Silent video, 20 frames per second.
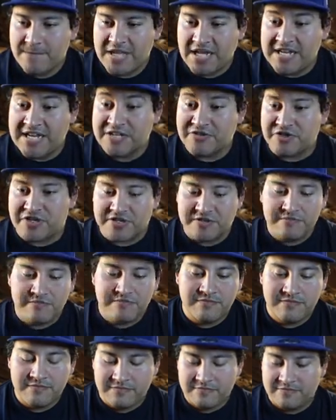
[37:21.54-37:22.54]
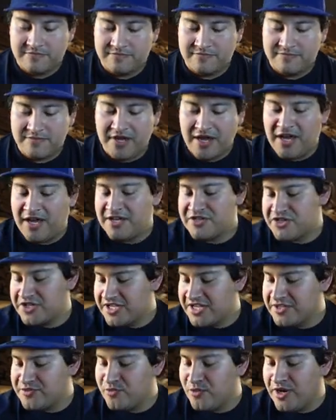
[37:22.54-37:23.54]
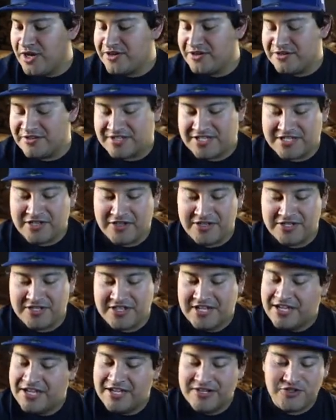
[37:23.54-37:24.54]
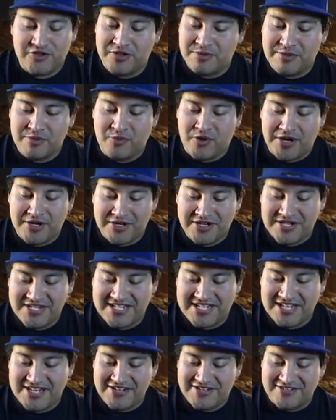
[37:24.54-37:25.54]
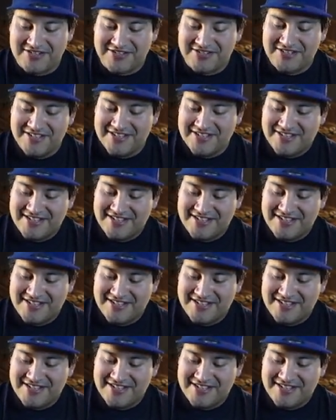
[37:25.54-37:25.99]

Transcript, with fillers: electric. Ah, I should have guessed water. It's, all, it's only been water and steel.